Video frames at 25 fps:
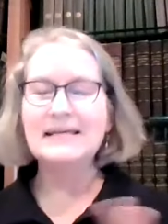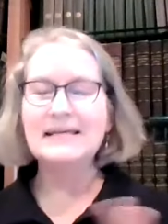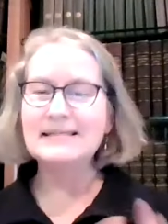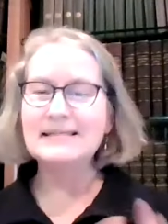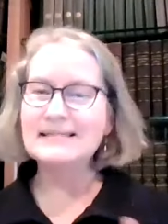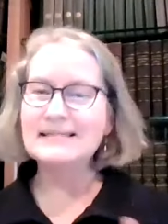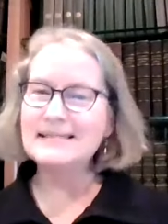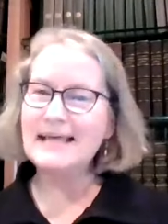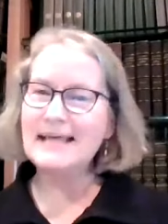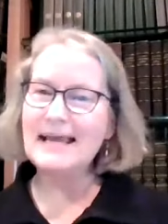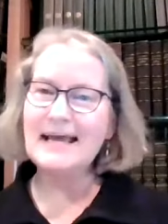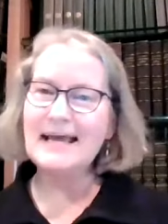
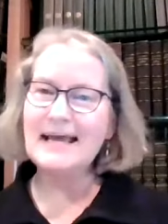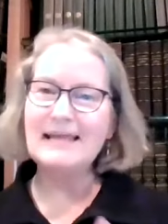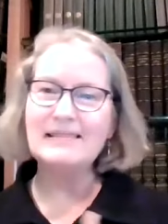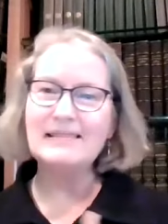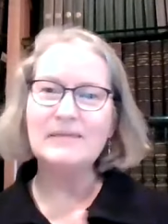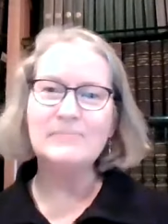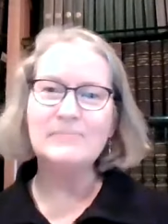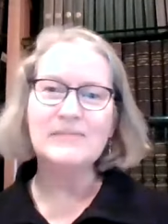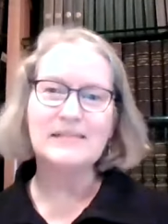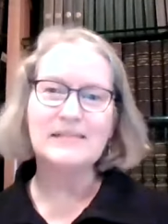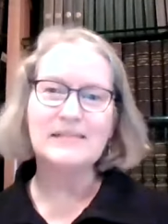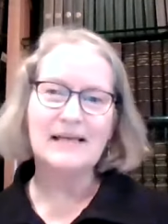scanned
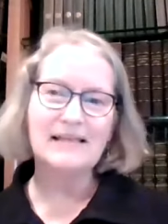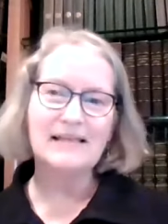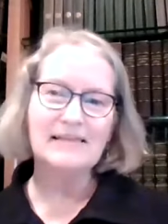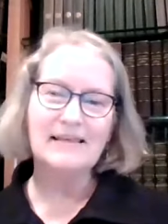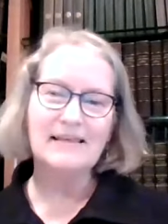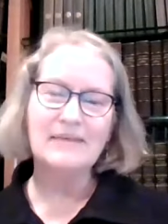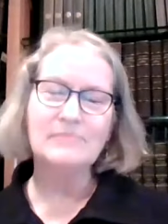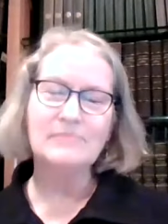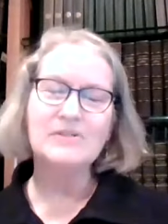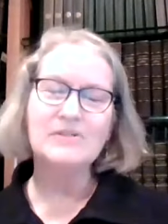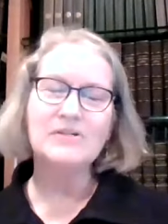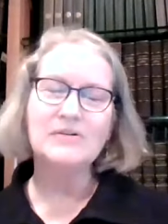them, sent
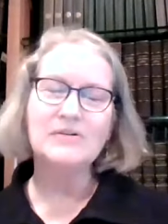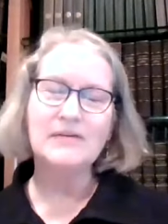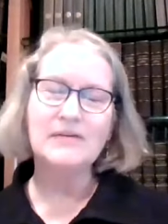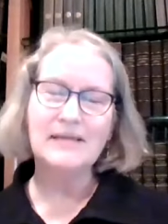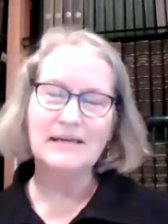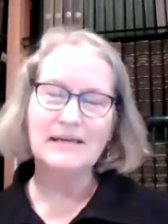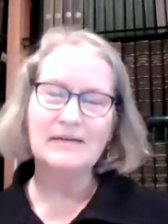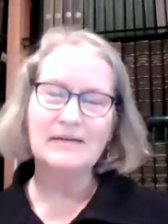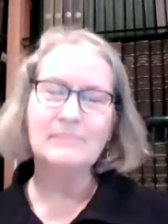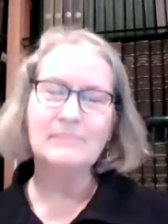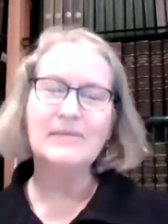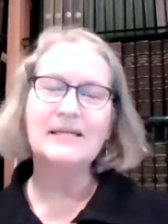them to
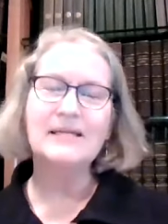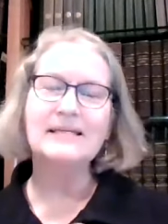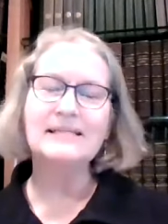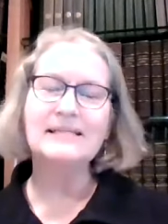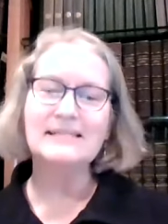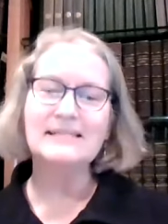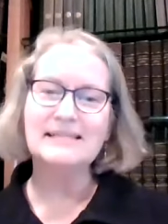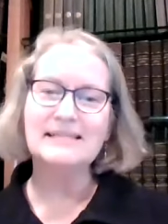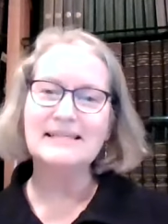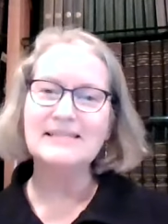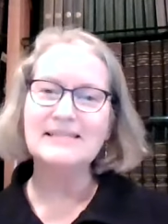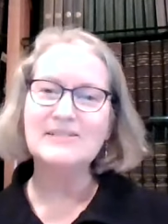him and
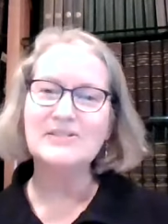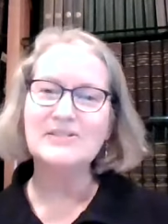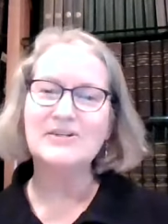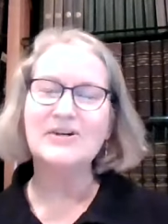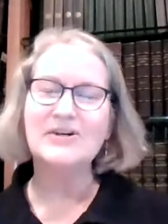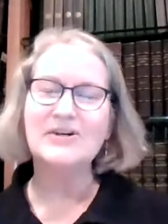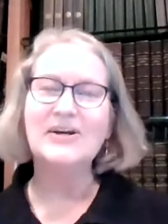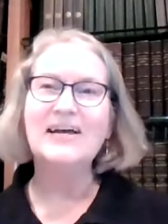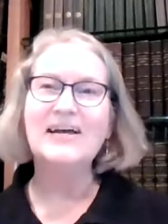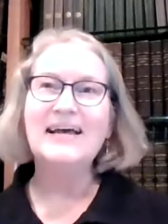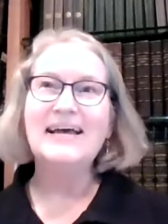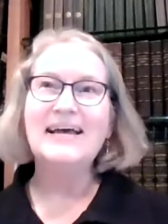his
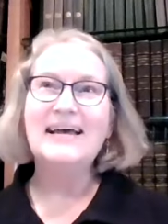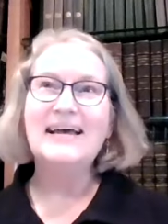sister.